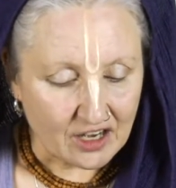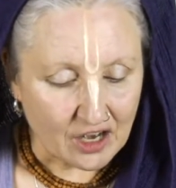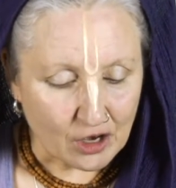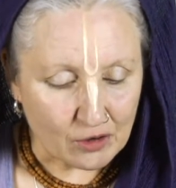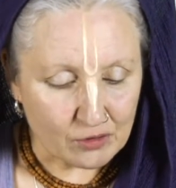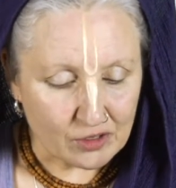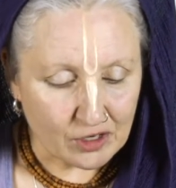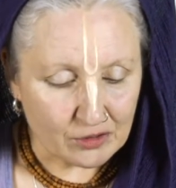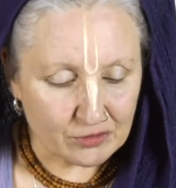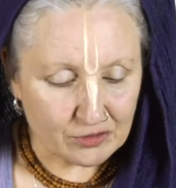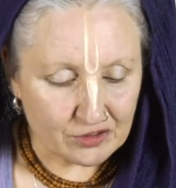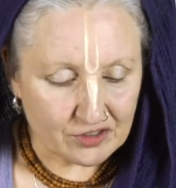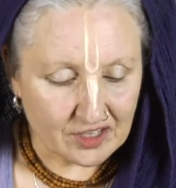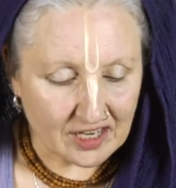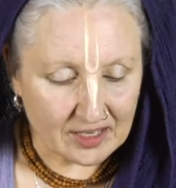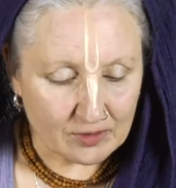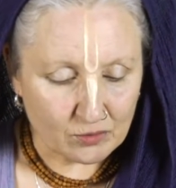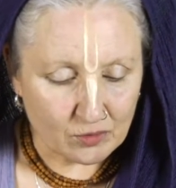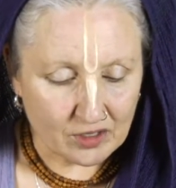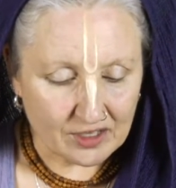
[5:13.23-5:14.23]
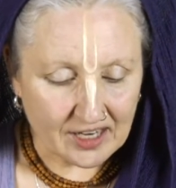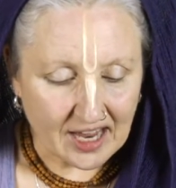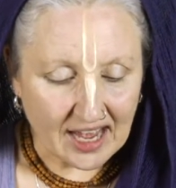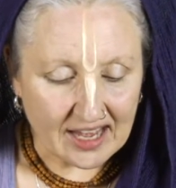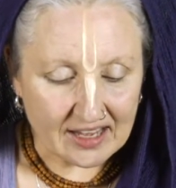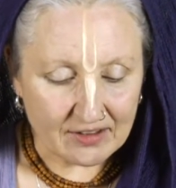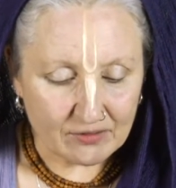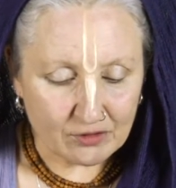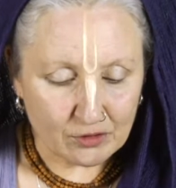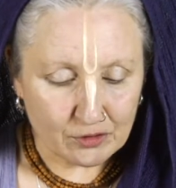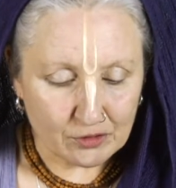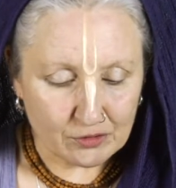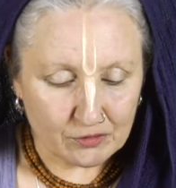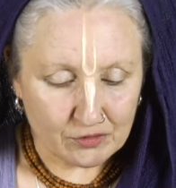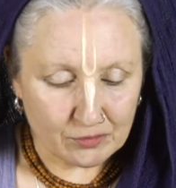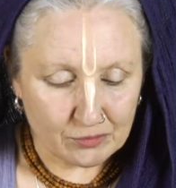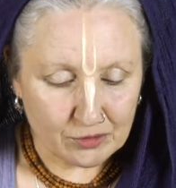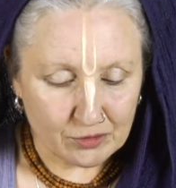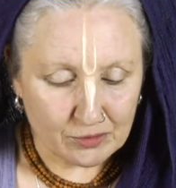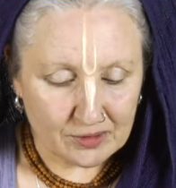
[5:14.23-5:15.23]
O lotus-eyed one, I have heard
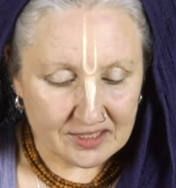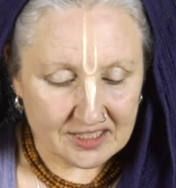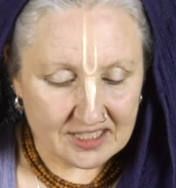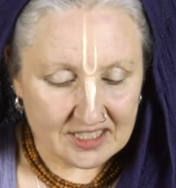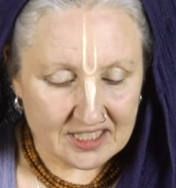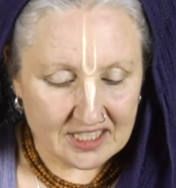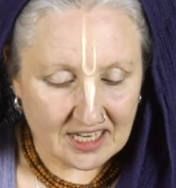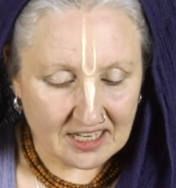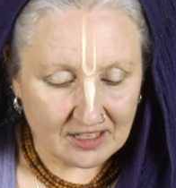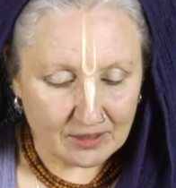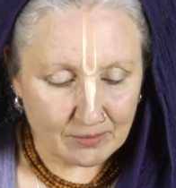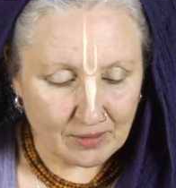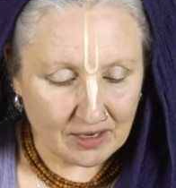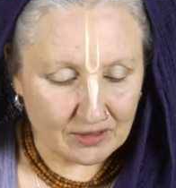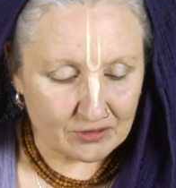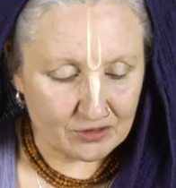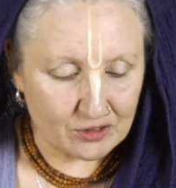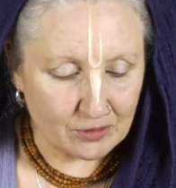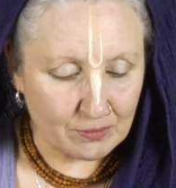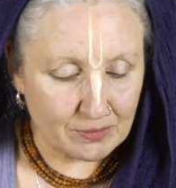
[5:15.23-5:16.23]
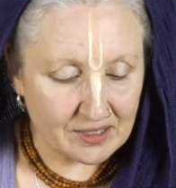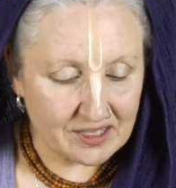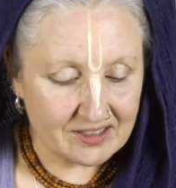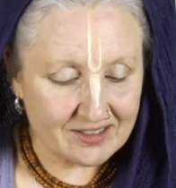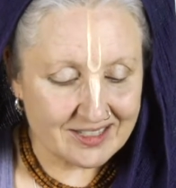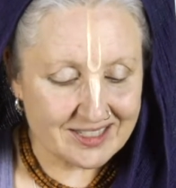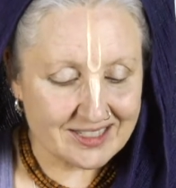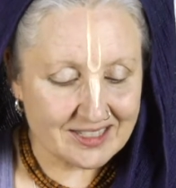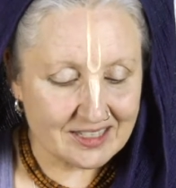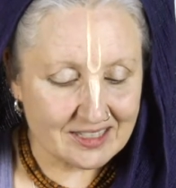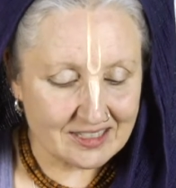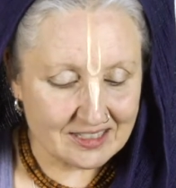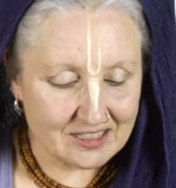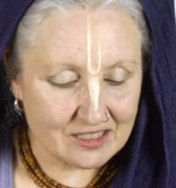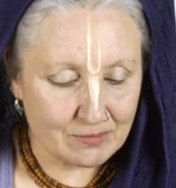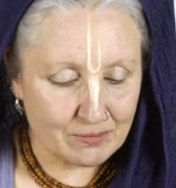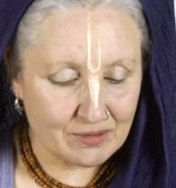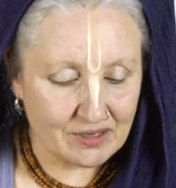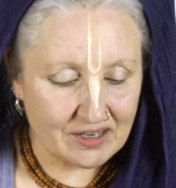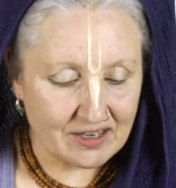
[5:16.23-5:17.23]
from you in detail about the appearance and
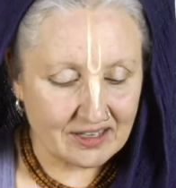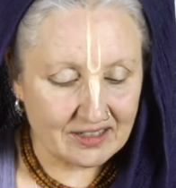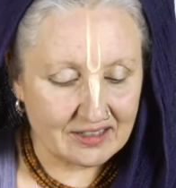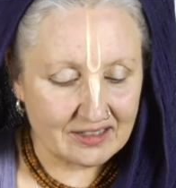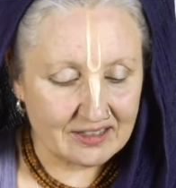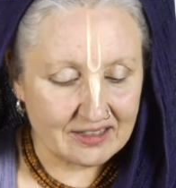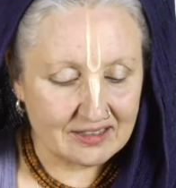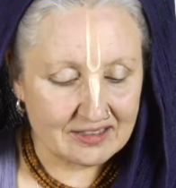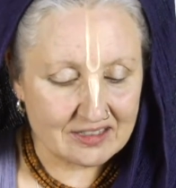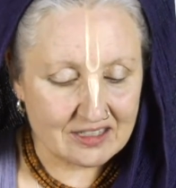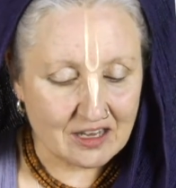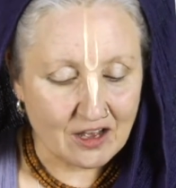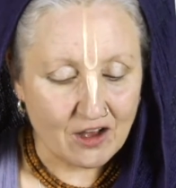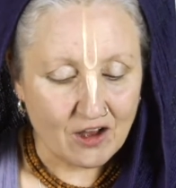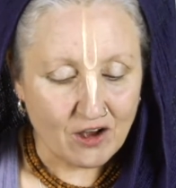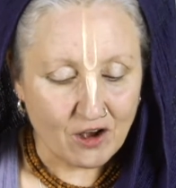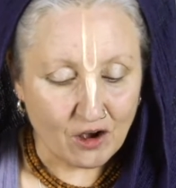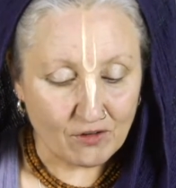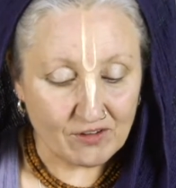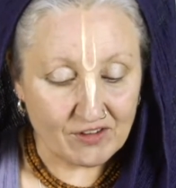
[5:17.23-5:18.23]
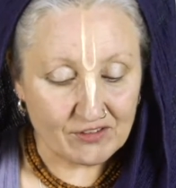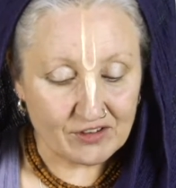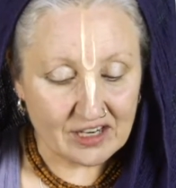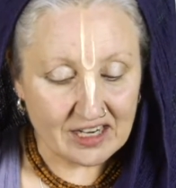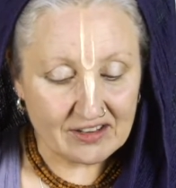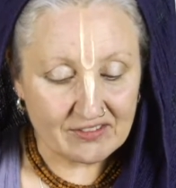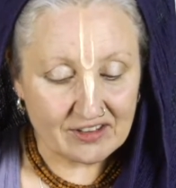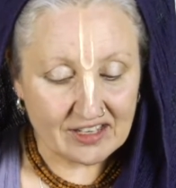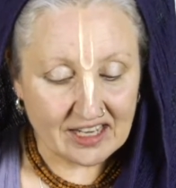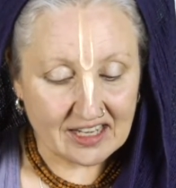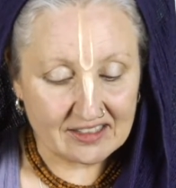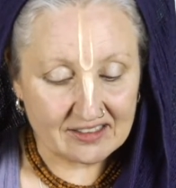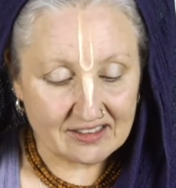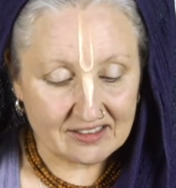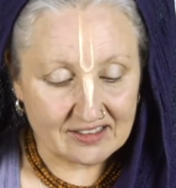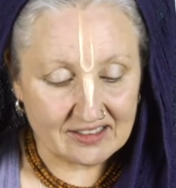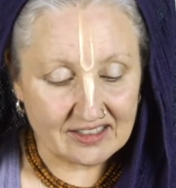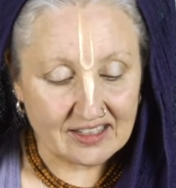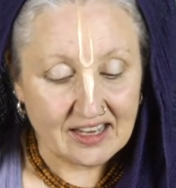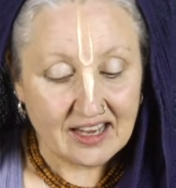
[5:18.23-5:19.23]
disappearance of every living
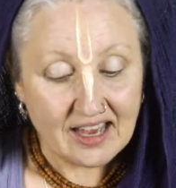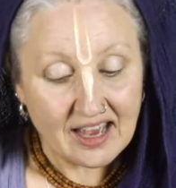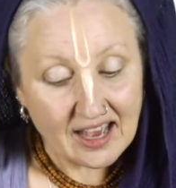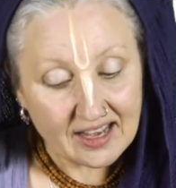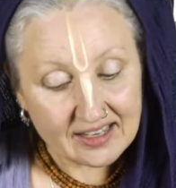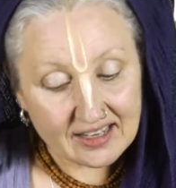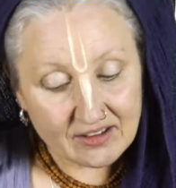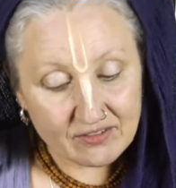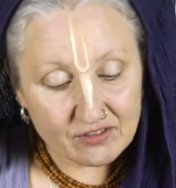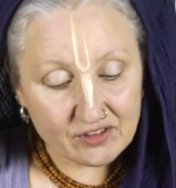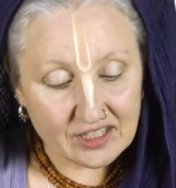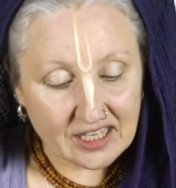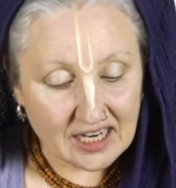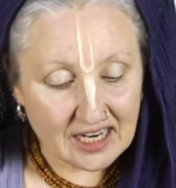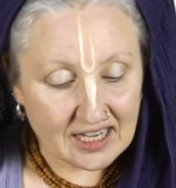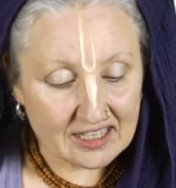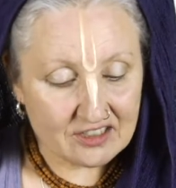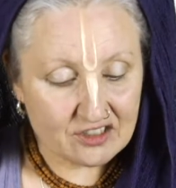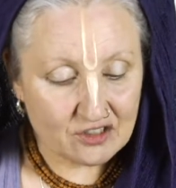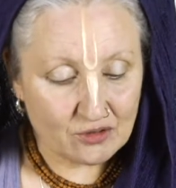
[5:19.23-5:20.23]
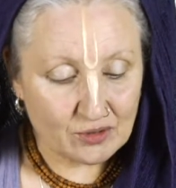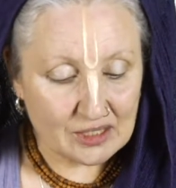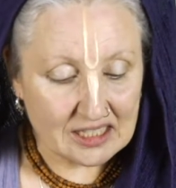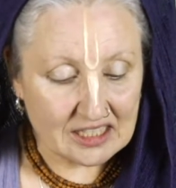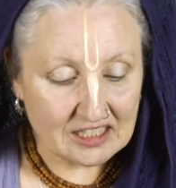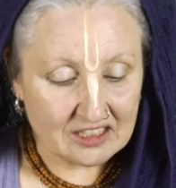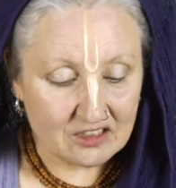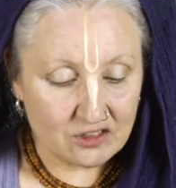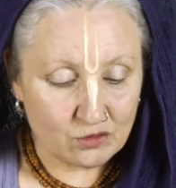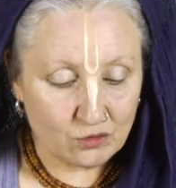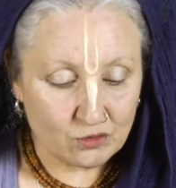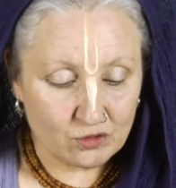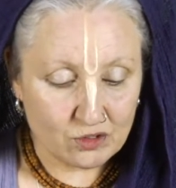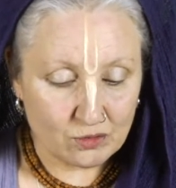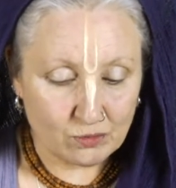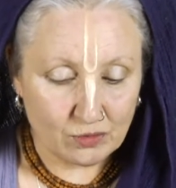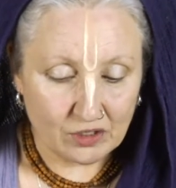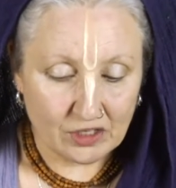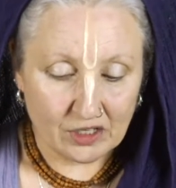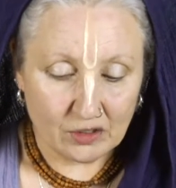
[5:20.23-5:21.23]
entity, and have realized your
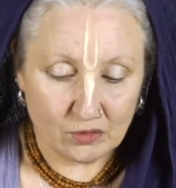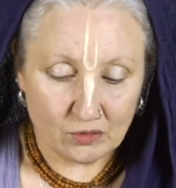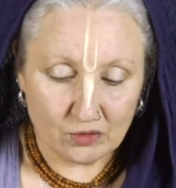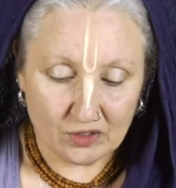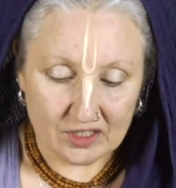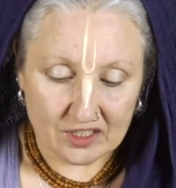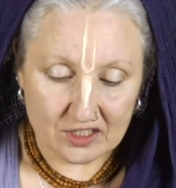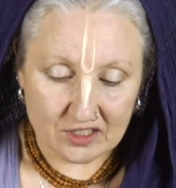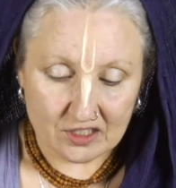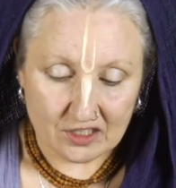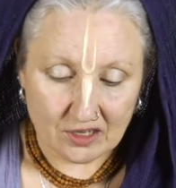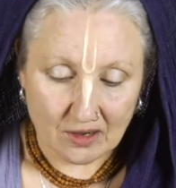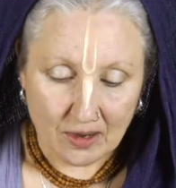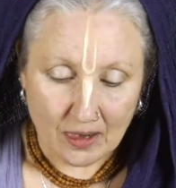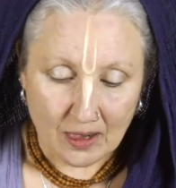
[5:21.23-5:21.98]
inexhaustible glories.